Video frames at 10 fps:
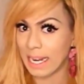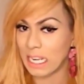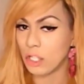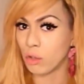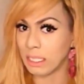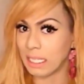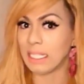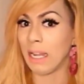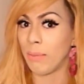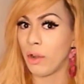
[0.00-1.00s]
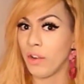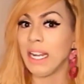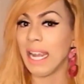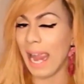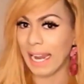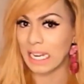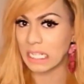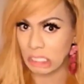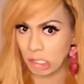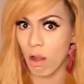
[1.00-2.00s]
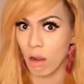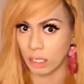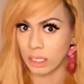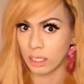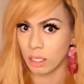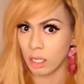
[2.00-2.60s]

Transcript: is chosen as a librarian, A is not.